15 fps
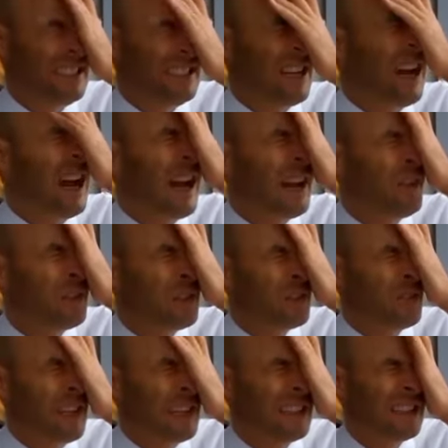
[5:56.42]
die, what
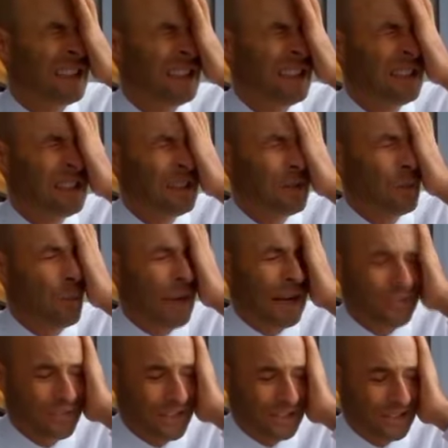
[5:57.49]
is my
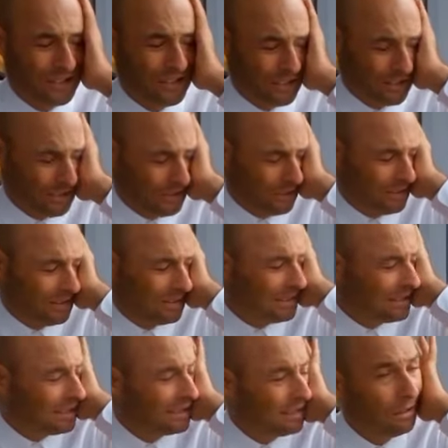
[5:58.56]
wife gonna do,
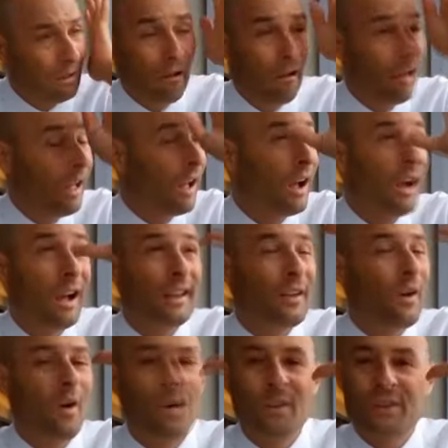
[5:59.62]
and
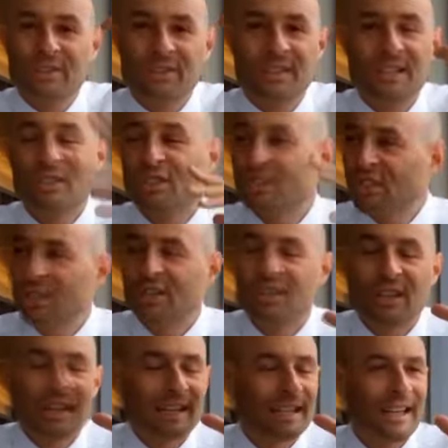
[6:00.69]
all these things. Sure,
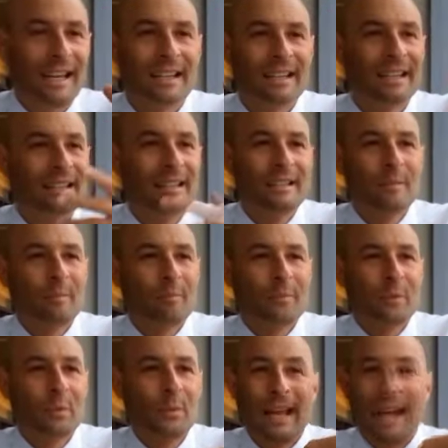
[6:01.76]
again, we